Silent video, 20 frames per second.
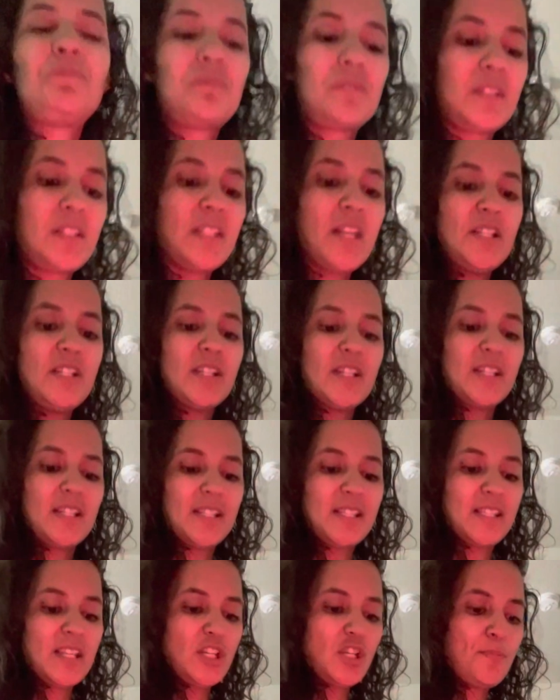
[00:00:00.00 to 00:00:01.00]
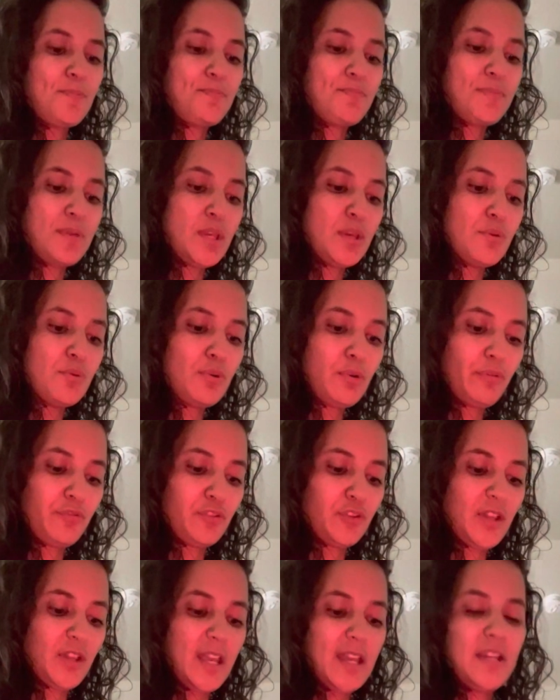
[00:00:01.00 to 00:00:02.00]
Such a
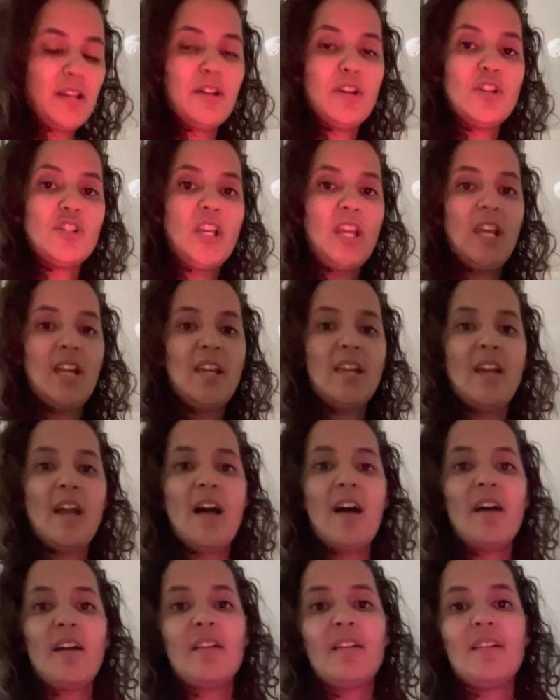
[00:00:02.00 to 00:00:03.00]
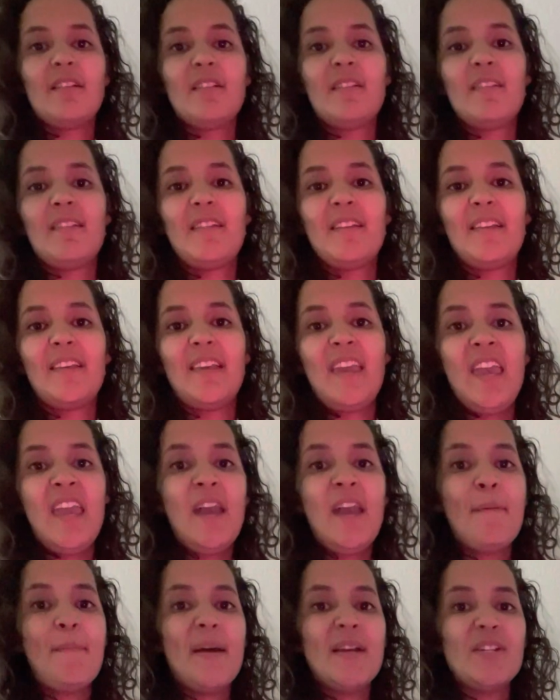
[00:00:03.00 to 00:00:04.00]
beautiful energy. Yeah.
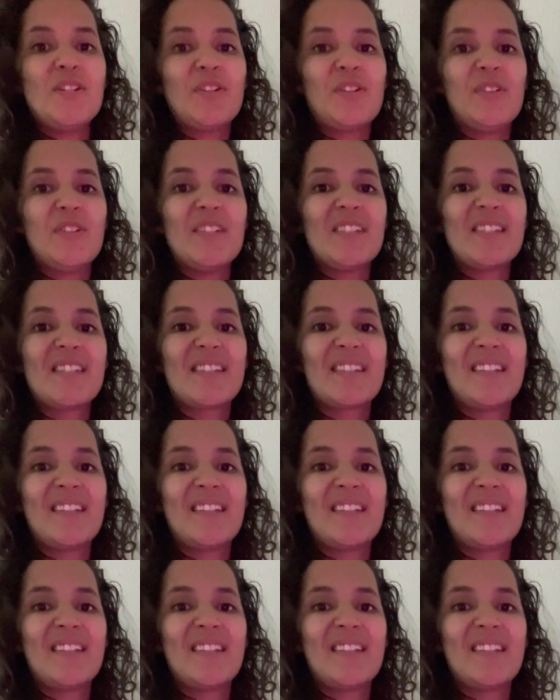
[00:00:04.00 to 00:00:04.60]
King of Pentacles.